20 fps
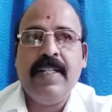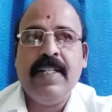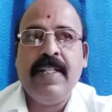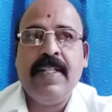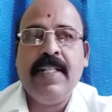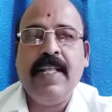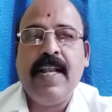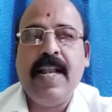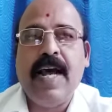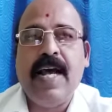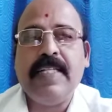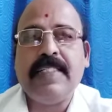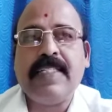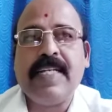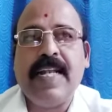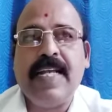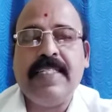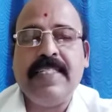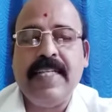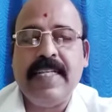In the last
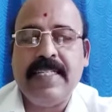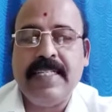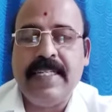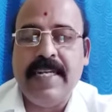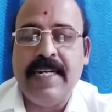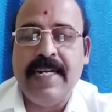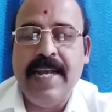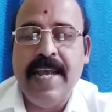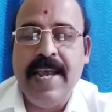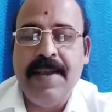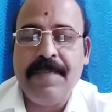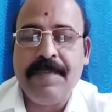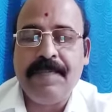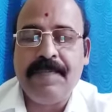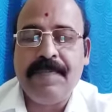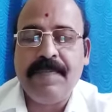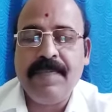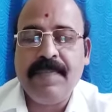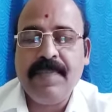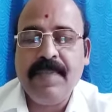class yesterday,
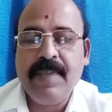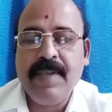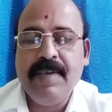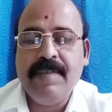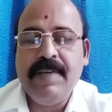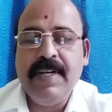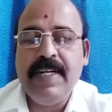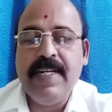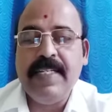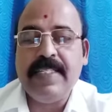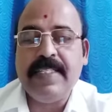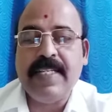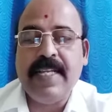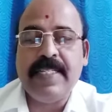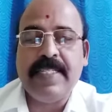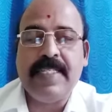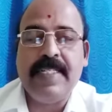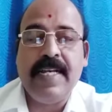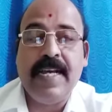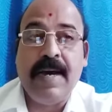we
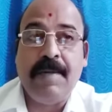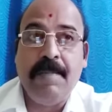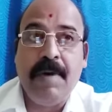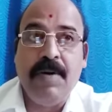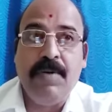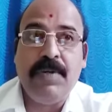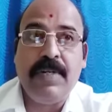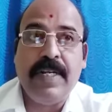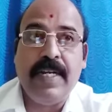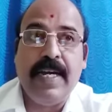discussed about